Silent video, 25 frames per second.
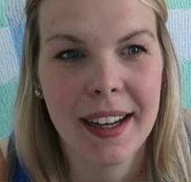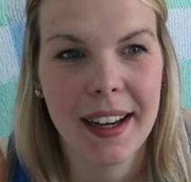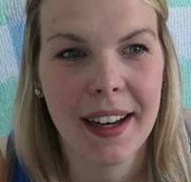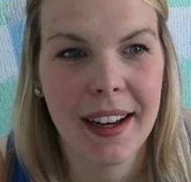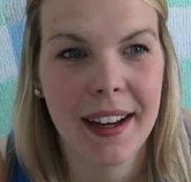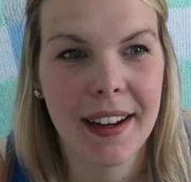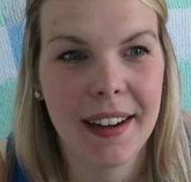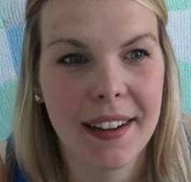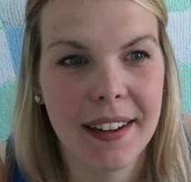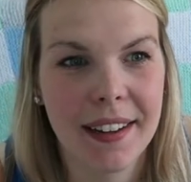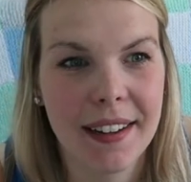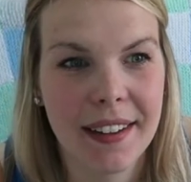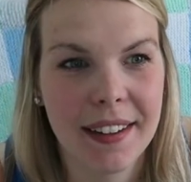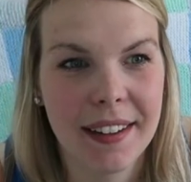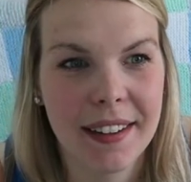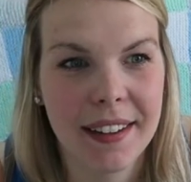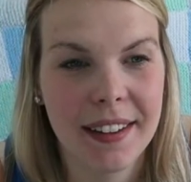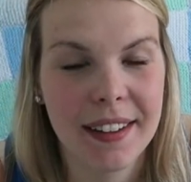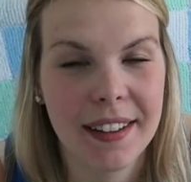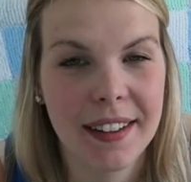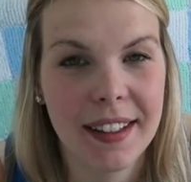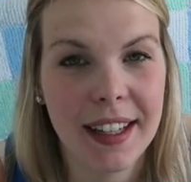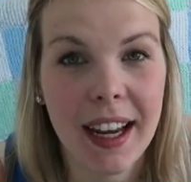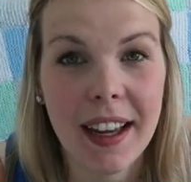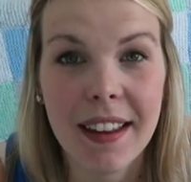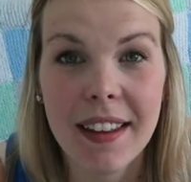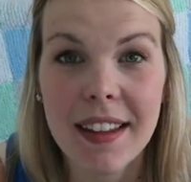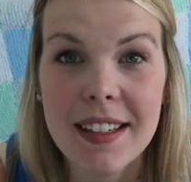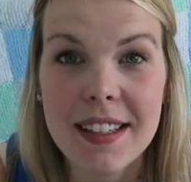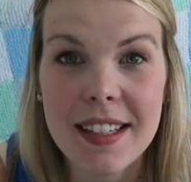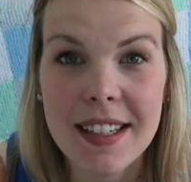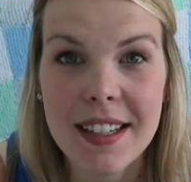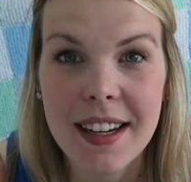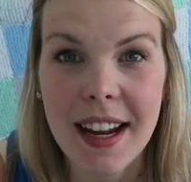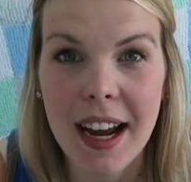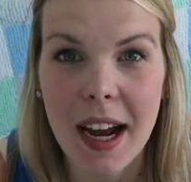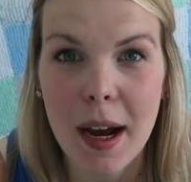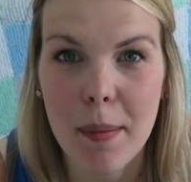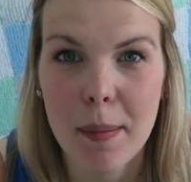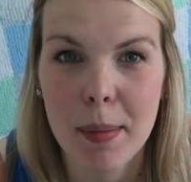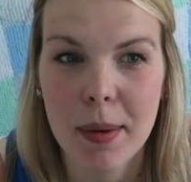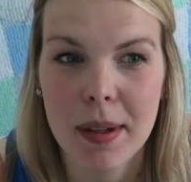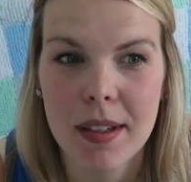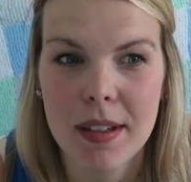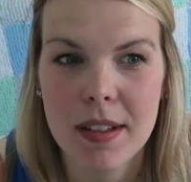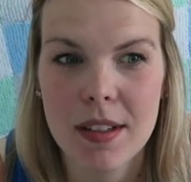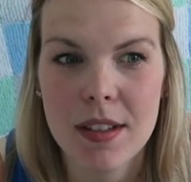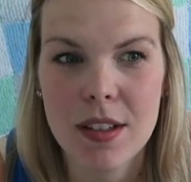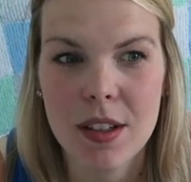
And yeah, that didn't happen.